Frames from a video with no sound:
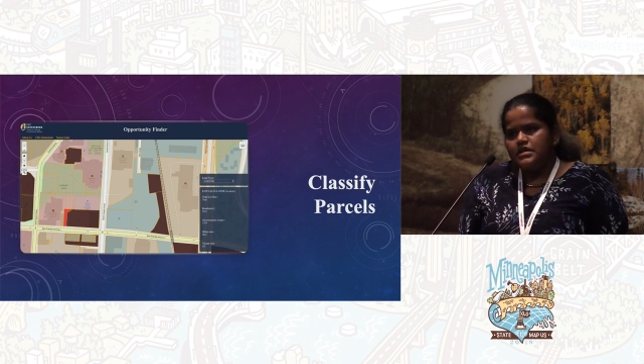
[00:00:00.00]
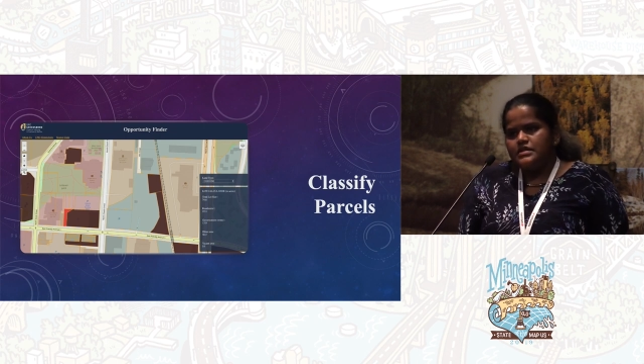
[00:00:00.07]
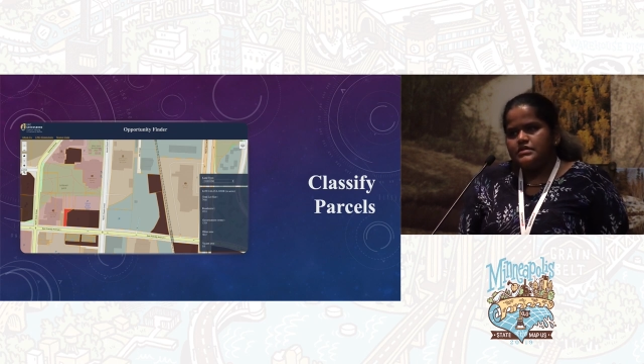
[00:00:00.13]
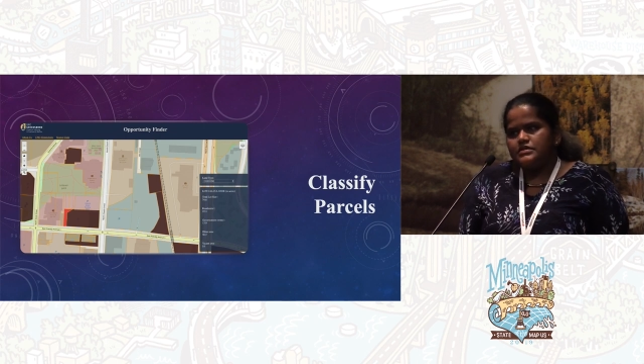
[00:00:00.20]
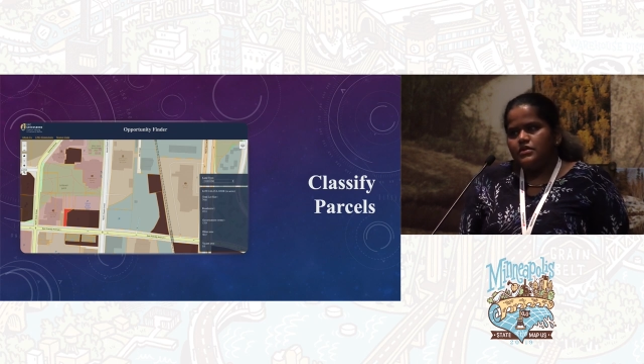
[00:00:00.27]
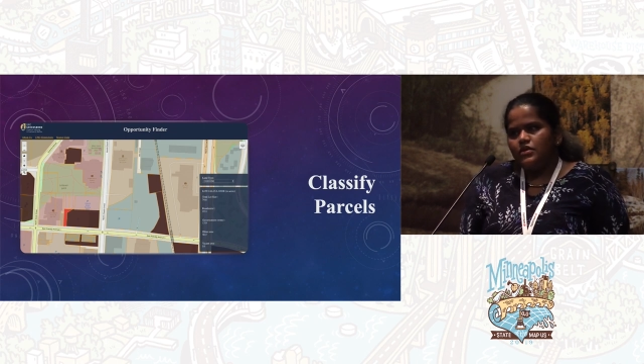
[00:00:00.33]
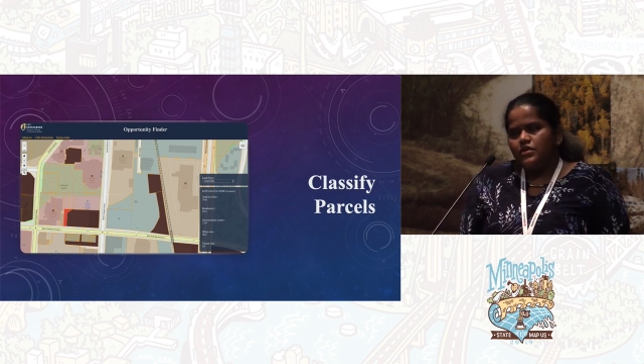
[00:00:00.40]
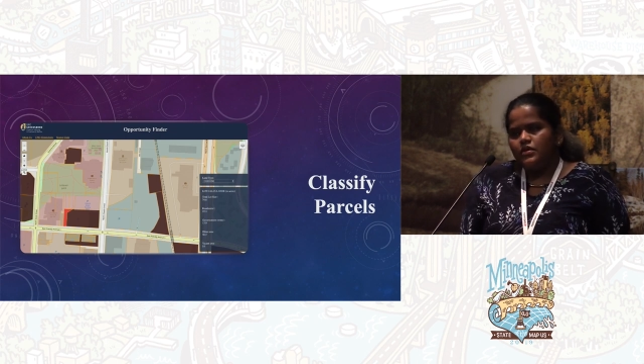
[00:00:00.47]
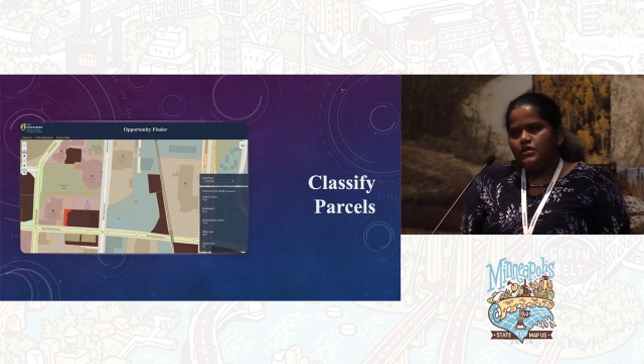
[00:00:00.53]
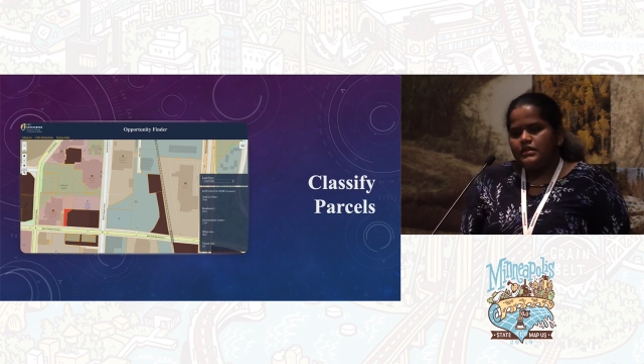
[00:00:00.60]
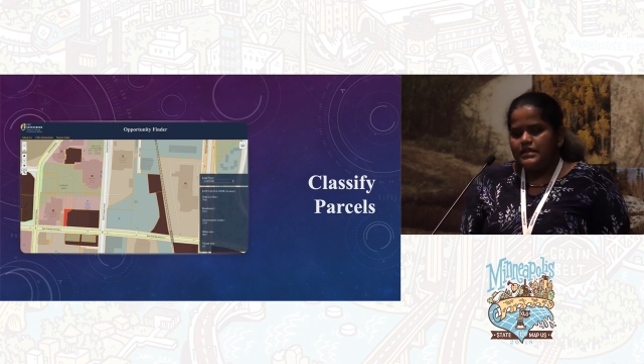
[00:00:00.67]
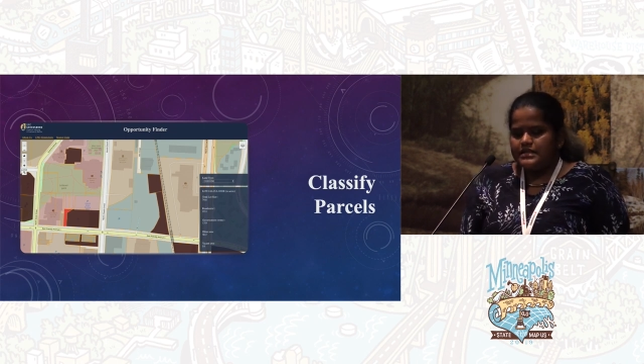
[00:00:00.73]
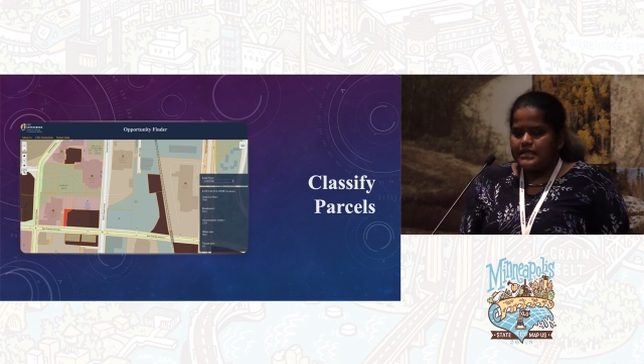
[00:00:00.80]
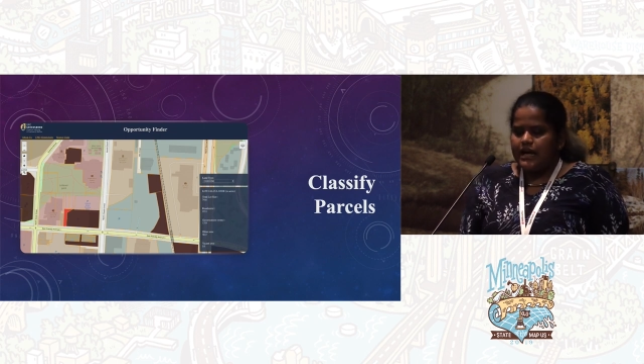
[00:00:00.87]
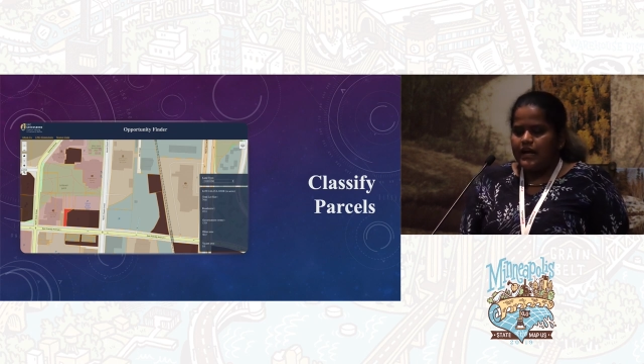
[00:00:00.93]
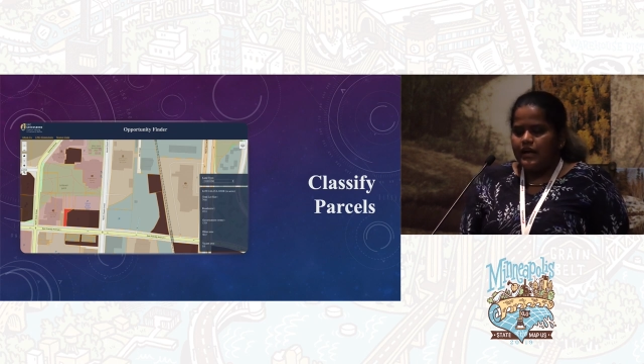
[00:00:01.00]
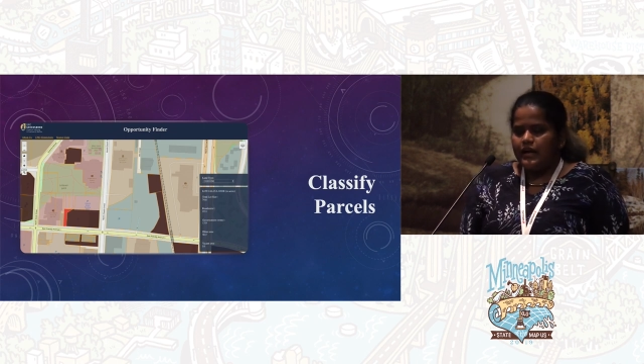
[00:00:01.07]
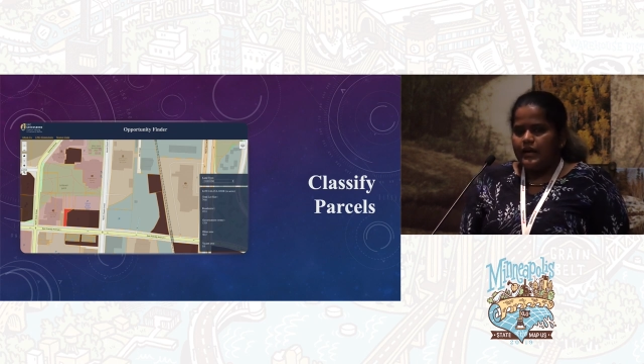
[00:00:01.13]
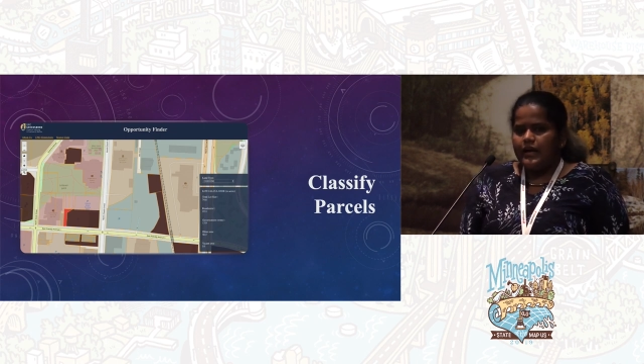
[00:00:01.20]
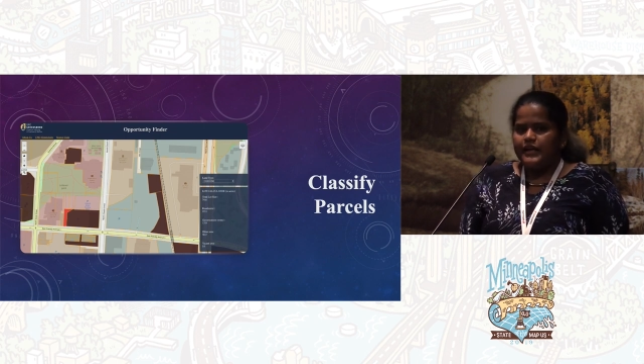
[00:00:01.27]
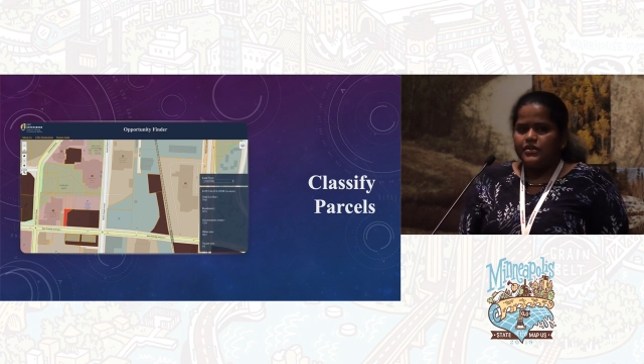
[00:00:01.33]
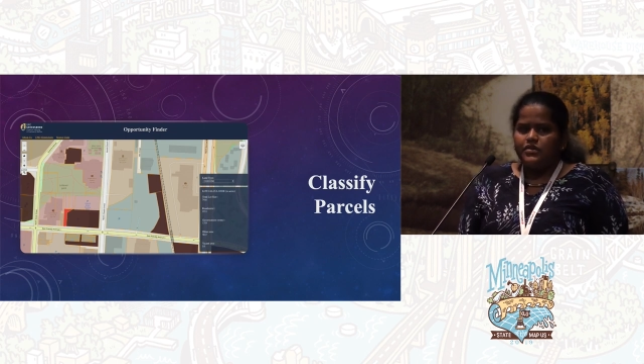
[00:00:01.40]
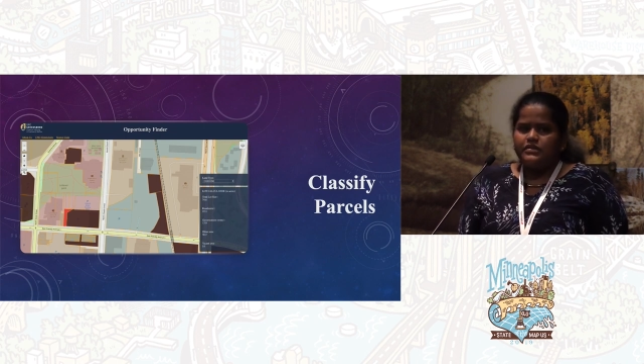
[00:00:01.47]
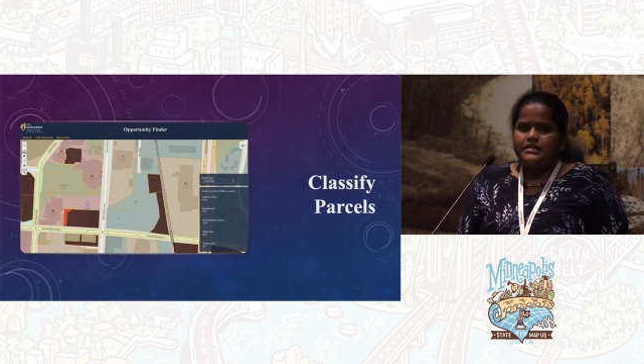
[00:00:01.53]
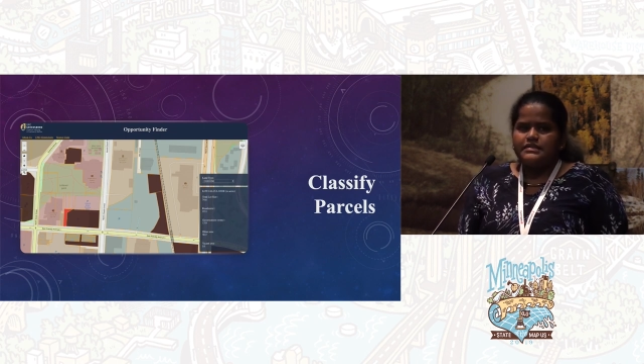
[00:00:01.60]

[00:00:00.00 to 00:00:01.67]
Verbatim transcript: so this, uh, I know